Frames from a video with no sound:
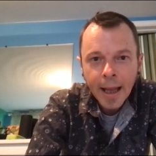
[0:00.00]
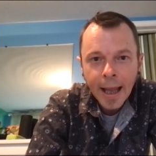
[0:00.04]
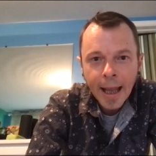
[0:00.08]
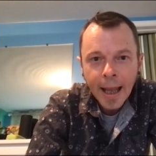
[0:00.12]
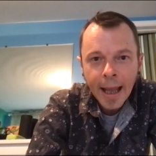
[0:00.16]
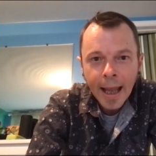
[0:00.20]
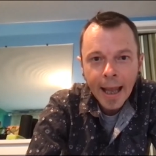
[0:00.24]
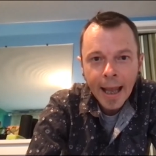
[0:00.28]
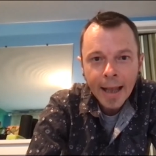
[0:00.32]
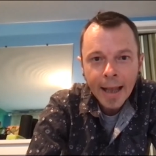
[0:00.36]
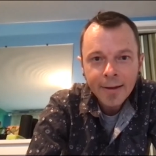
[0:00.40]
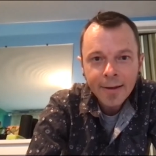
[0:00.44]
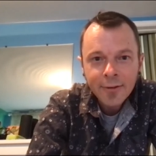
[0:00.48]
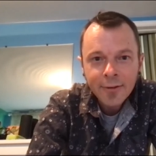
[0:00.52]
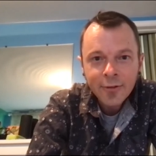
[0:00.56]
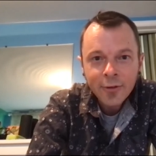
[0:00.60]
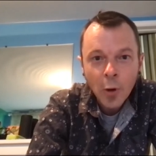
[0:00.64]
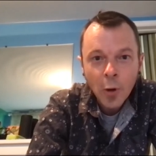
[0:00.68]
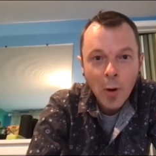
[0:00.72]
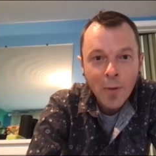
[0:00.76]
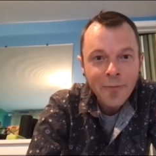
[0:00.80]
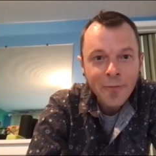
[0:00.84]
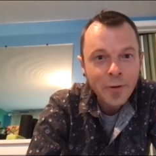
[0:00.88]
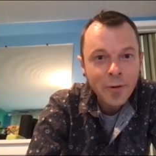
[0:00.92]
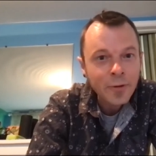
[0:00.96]
and
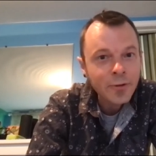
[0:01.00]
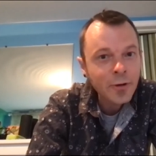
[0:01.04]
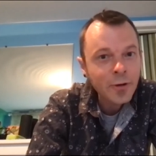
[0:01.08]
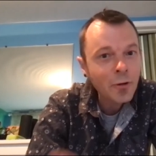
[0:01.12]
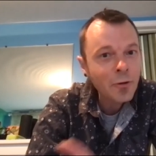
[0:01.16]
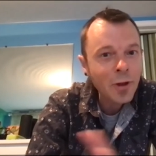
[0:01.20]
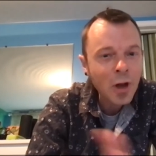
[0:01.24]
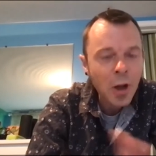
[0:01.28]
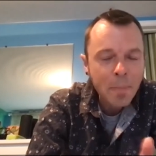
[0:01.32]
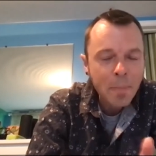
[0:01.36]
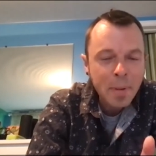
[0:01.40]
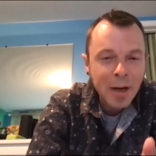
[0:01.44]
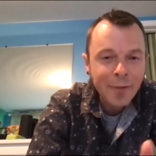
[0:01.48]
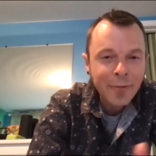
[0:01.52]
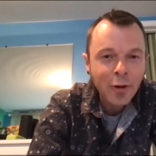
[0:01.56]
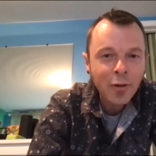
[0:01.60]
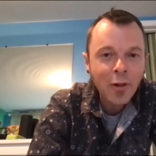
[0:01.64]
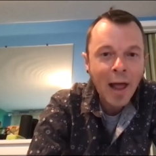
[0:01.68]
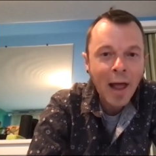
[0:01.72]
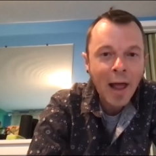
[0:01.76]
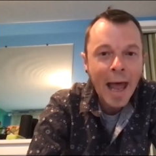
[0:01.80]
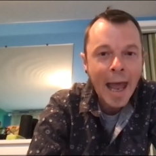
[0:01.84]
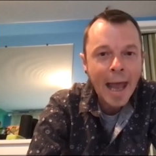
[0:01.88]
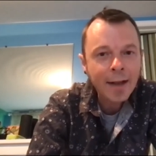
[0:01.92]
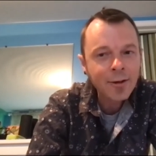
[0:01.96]
so if there's a little bit of a
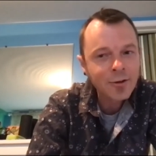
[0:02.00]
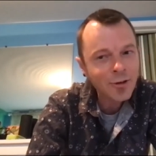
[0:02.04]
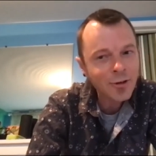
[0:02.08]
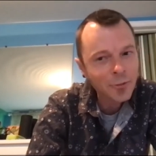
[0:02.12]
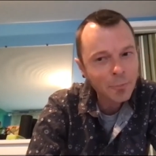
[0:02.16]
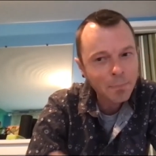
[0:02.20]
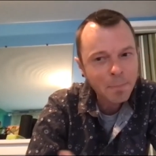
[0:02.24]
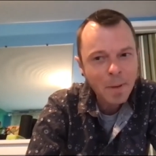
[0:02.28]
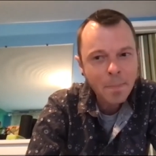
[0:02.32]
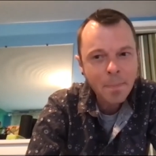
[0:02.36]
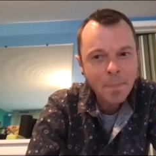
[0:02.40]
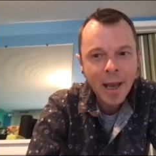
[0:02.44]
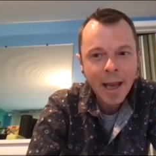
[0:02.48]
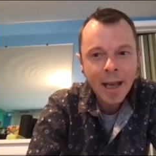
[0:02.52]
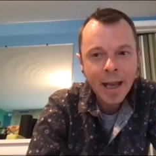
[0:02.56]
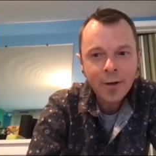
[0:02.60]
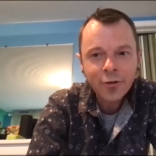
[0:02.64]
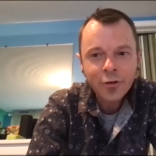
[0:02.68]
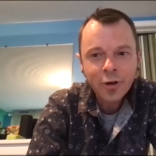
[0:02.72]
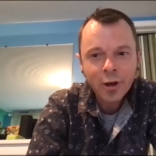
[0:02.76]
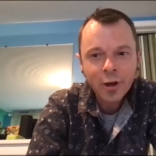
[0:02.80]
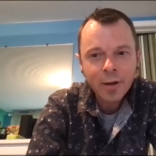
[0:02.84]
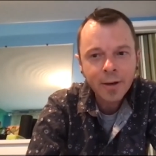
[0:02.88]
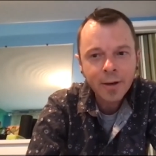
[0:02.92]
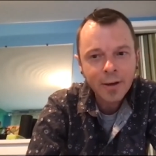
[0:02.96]
lag, just be
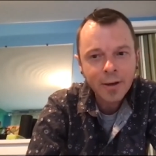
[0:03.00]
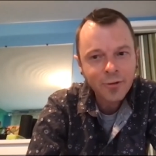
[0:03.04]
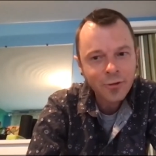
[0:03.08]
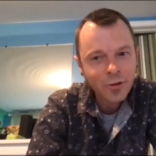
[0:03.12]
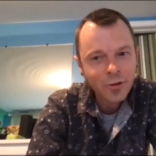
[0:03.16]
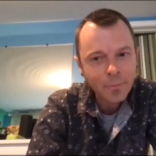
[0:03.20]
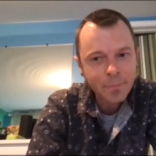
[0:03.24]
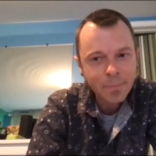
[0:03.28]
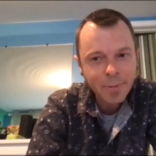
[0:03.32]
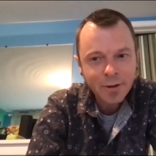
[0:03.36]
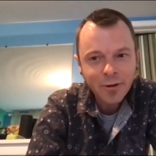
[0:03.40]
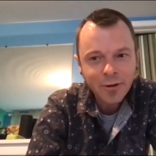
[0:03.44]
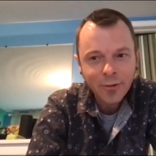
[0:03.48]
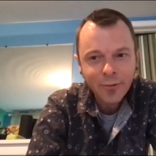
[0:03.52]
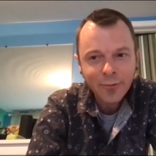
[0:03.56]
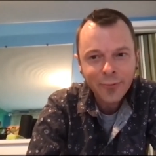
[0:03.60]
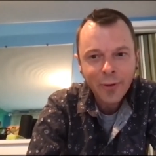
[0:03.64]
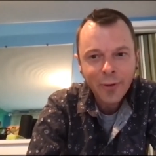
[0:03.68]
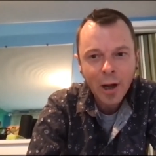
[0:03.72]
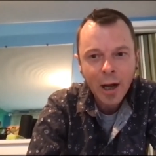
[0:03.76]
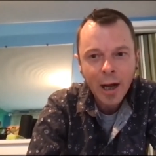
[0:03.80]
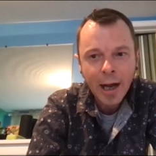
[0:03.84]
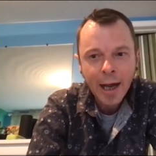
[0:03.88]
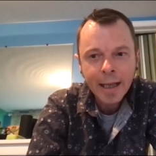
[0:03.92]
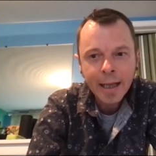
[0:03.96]
patient. It should be just
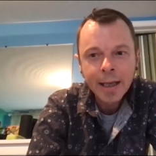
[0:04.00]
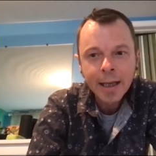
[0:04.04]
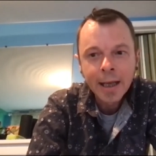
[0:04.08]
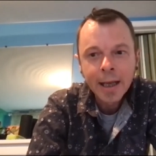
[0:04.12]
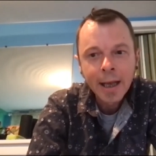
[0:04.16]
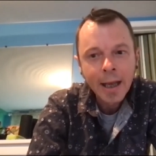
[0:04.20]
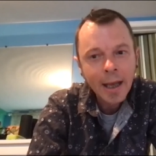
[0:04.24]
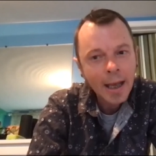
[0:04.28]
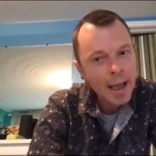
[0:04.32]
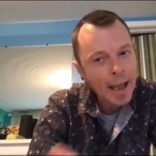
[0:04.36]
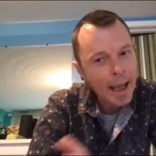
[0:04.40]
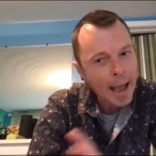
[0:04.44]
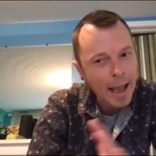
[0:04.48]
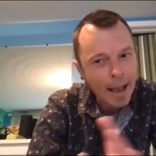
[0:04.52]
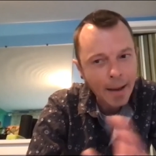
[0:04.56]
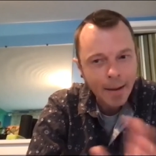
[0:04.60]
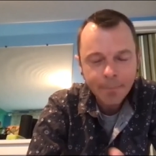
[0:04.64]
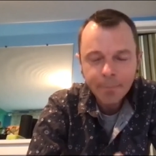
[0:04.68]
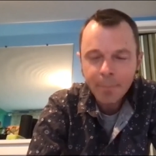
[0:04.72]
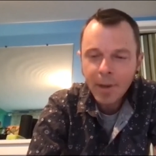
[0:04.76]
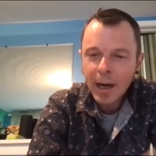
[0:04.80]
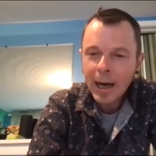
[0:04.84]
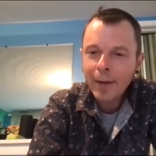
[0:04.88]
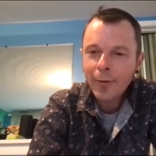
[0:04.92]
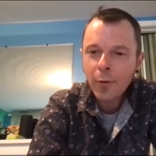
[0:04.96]
fine.
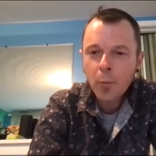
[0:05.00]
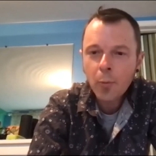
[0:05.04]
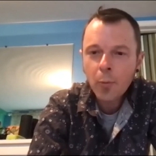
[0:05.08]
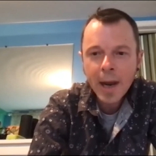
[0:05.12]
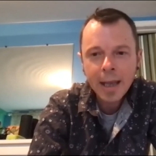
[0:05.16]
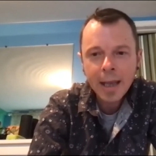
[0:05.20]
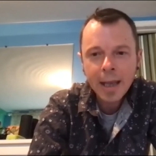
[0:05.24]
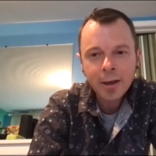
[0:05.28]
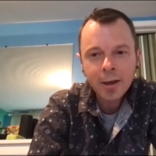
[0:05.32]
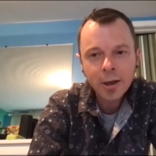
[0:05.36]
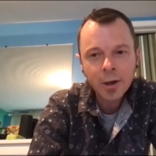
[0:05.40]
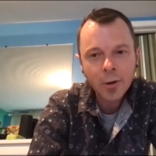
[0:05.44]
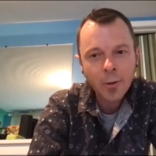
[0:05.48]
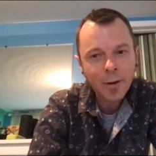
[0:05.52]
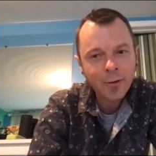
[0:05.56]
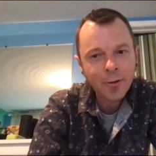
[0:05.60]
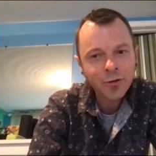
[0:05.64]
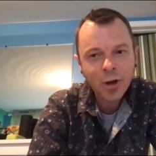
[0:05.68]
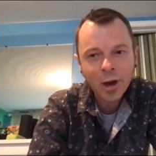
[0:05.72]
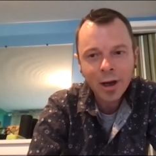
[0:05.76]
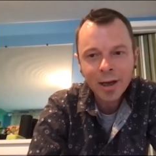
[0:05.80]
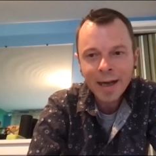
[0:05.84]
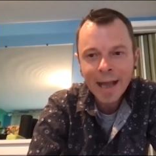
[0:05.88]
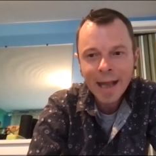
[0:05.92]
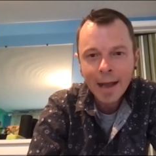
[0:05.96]
And by the way, you can always
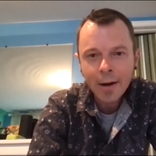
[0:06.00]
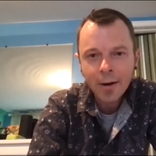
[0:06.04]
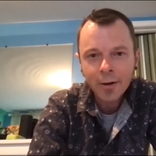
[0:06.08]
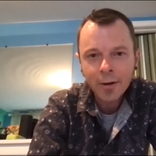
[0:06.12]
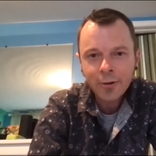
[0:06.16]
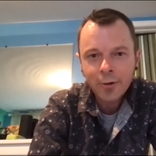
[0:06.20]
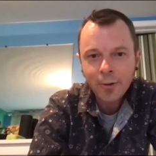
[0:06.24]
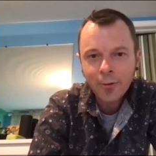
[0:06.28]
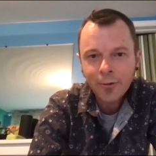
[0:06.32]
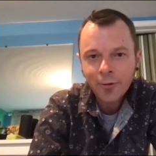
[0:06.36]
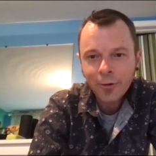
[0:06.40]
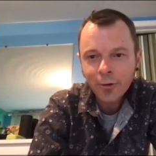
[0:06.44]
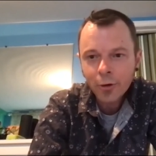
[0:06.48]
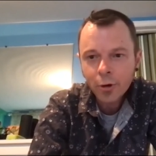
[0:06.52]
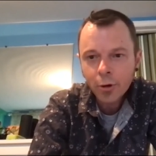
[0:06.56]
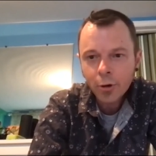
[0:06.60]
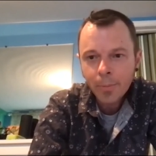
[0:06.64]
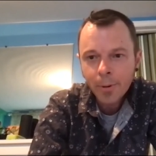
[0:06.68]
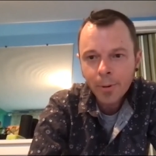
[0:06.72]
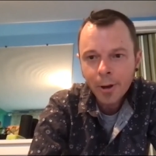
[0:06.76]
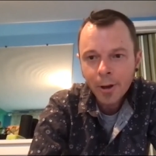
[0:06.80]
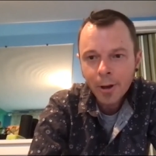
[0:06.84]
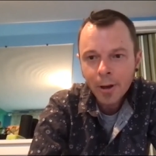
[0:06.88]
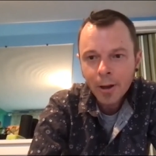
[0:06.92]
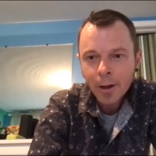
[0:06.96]
check it out on YouTube